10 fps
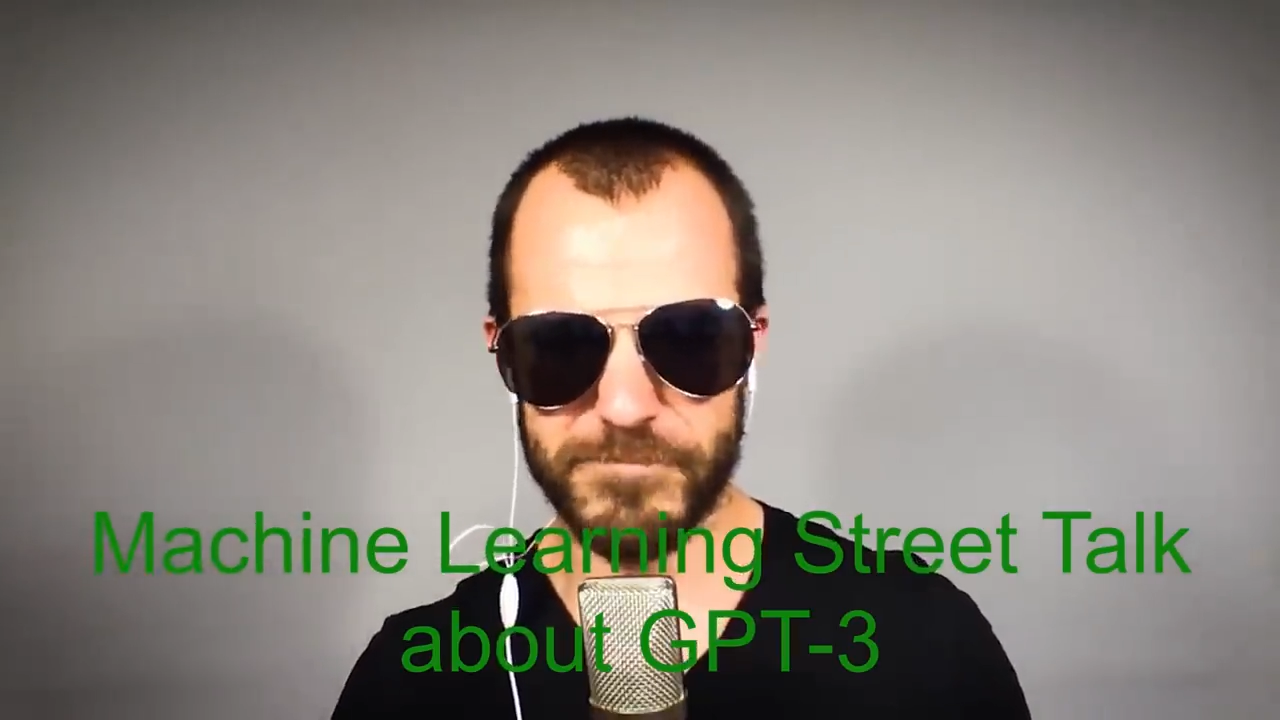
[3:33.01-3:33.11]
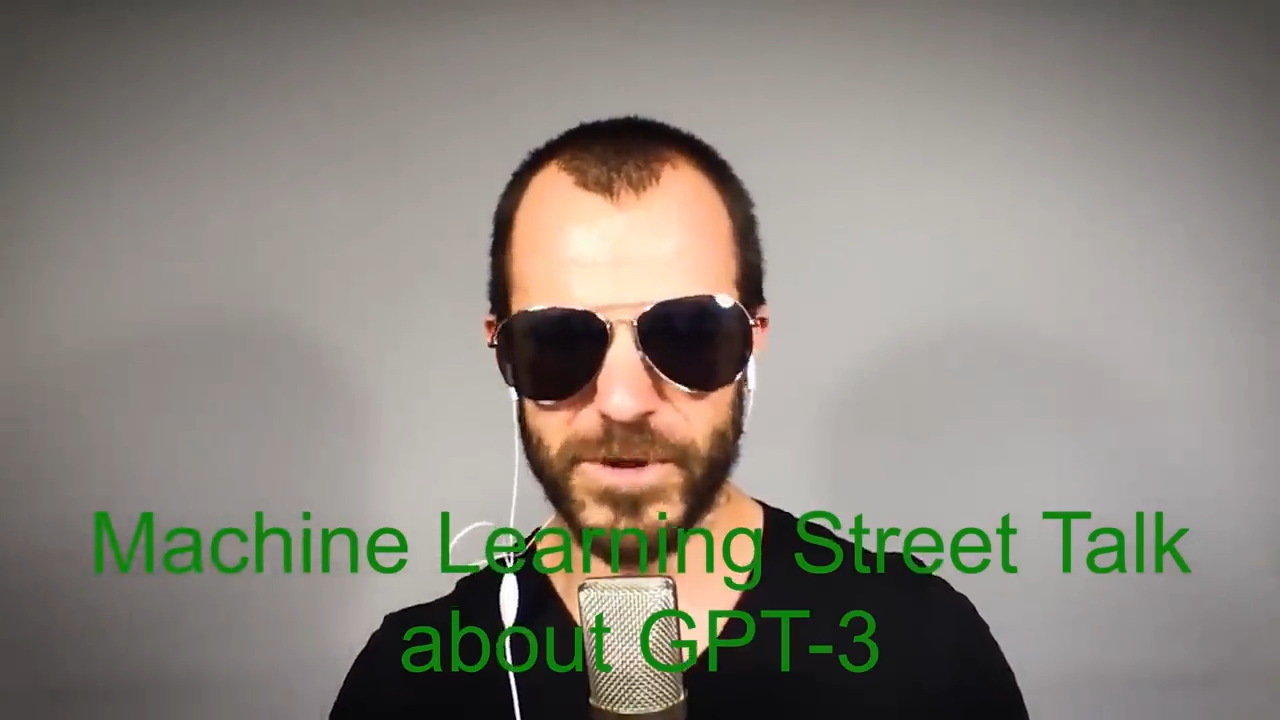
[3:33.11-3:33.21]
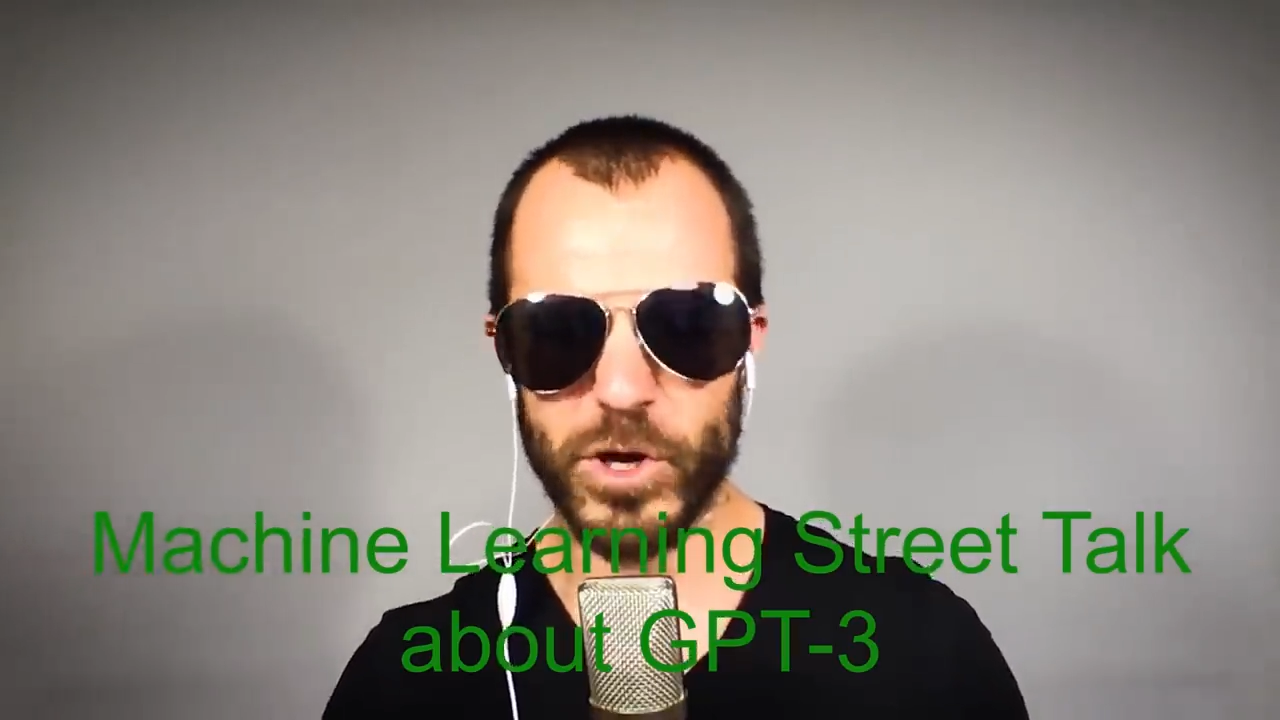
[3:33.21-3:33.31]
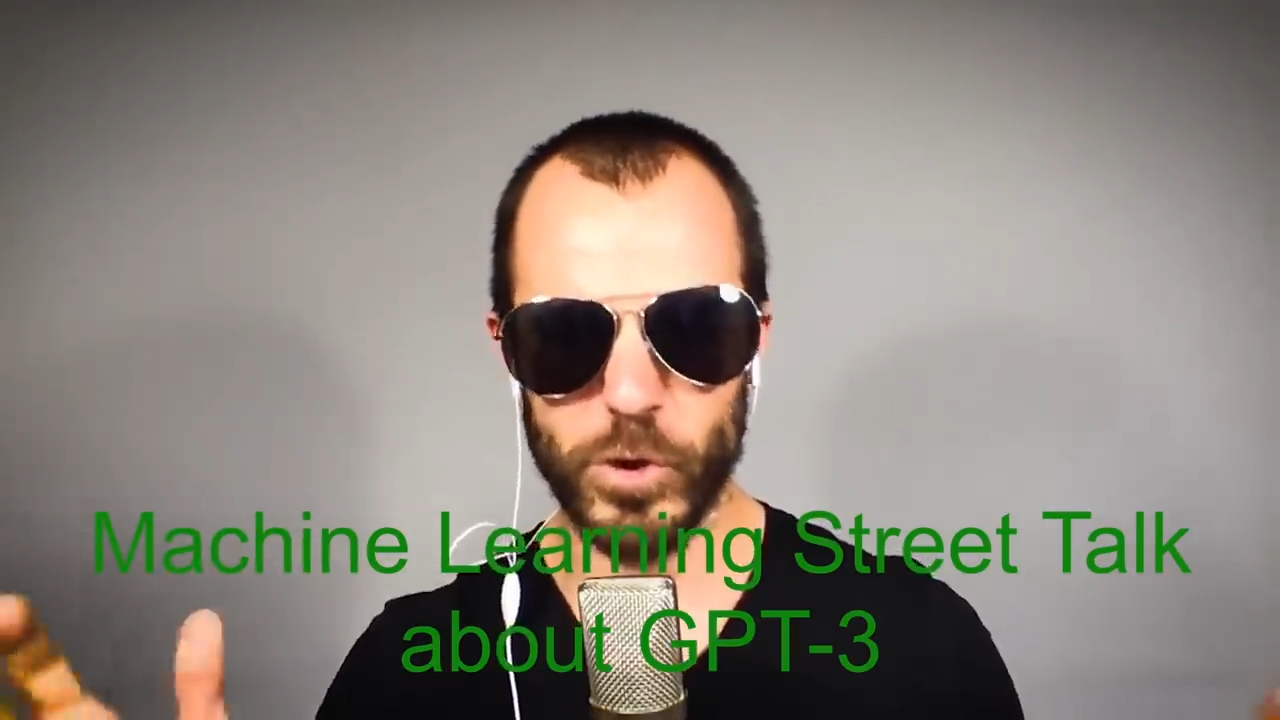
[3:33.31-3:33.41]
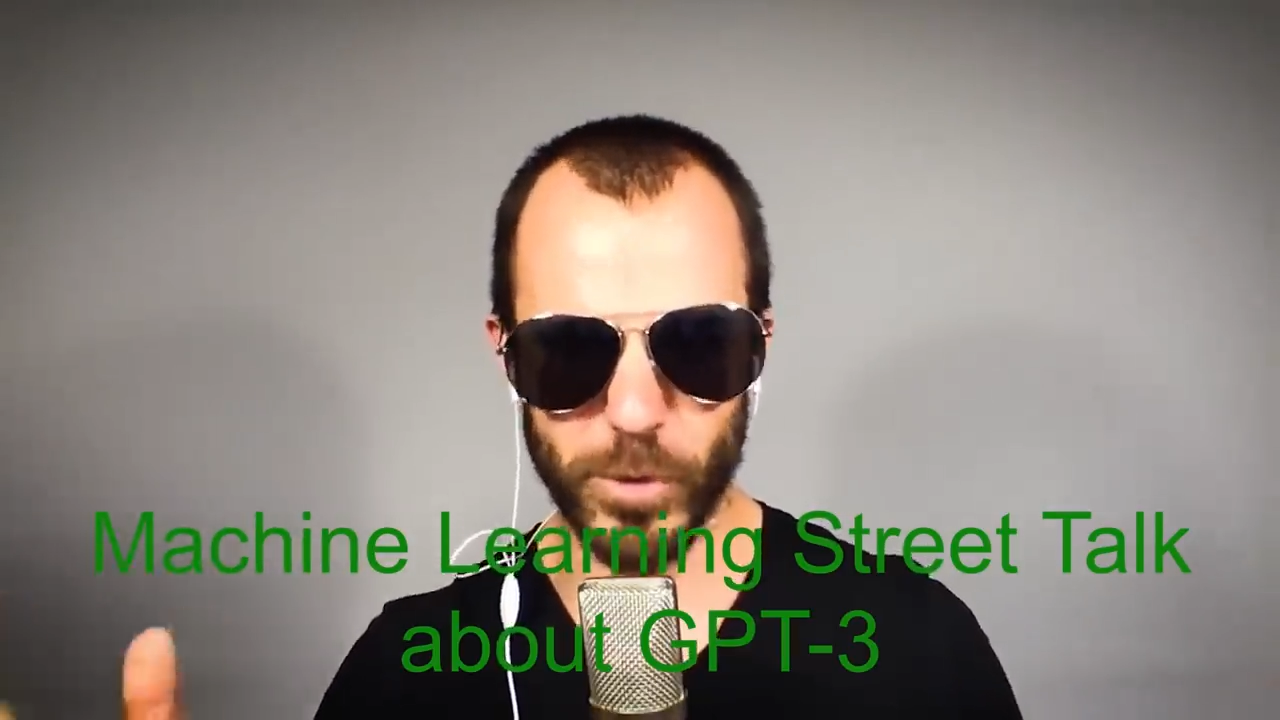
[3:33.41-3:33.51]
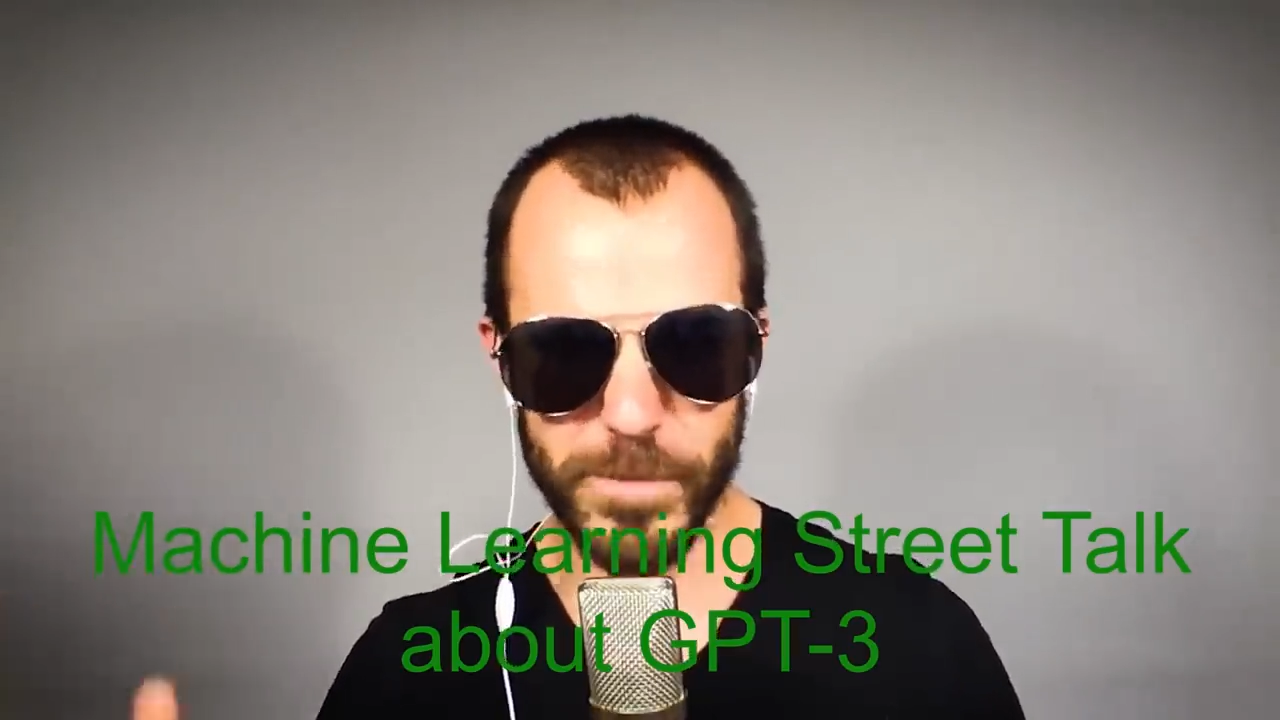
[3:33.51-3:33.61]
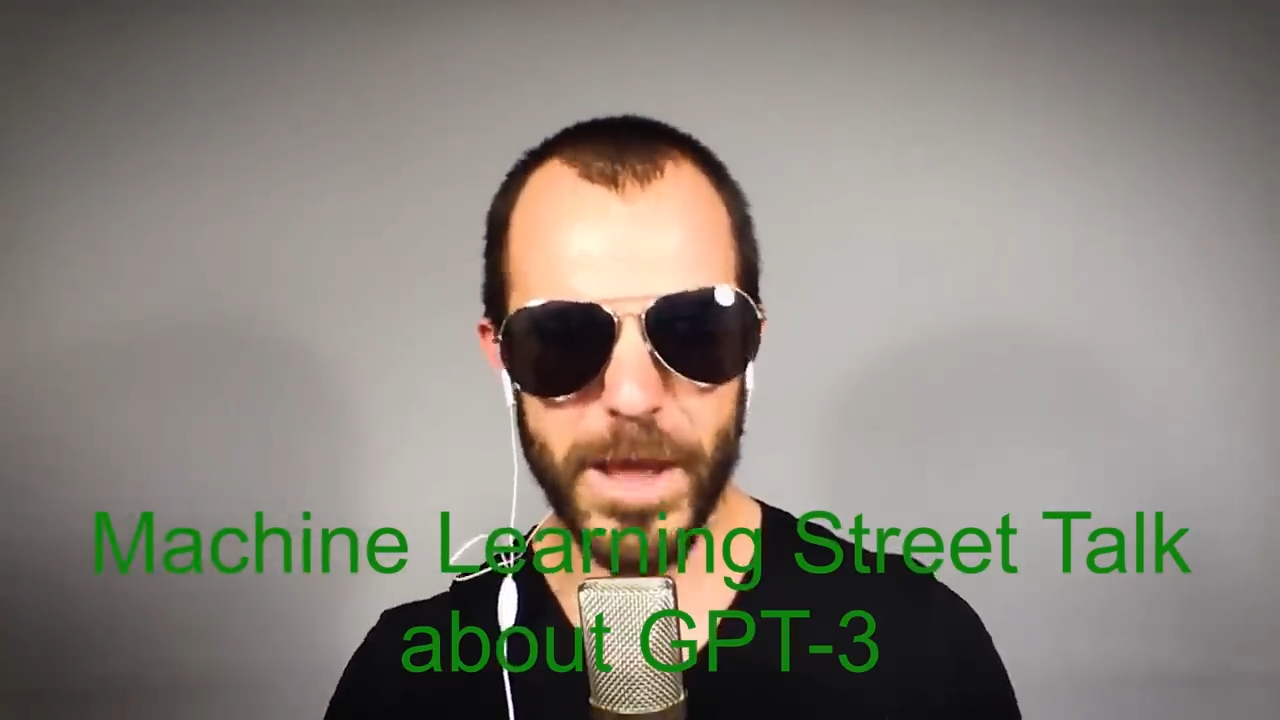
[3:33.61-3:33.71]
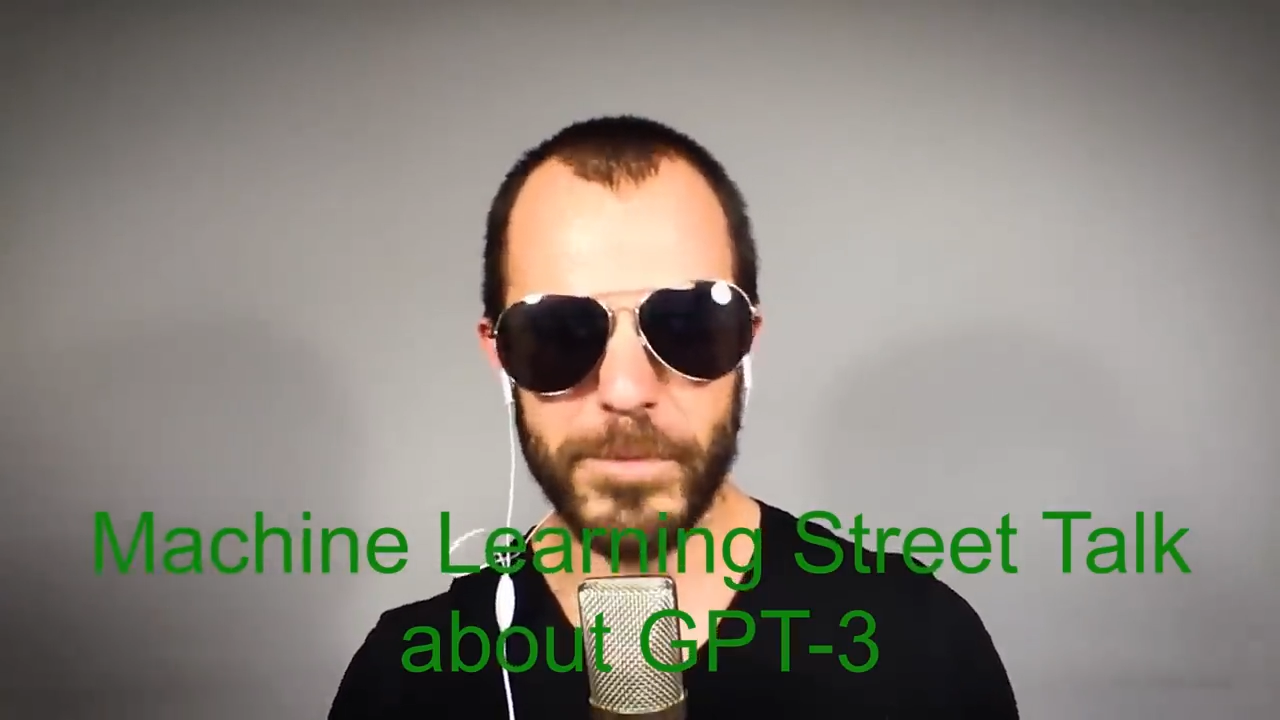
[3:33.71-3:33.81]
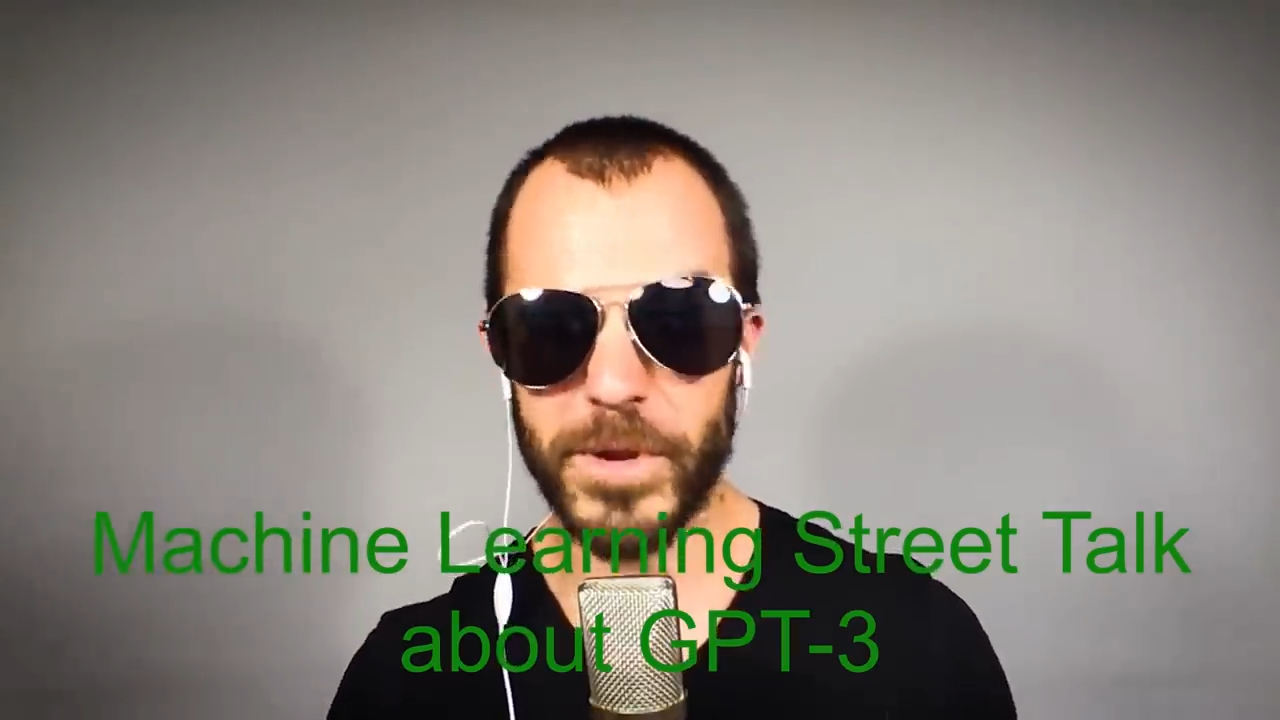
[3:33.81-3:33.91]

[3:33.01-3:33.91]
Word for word: Cool. But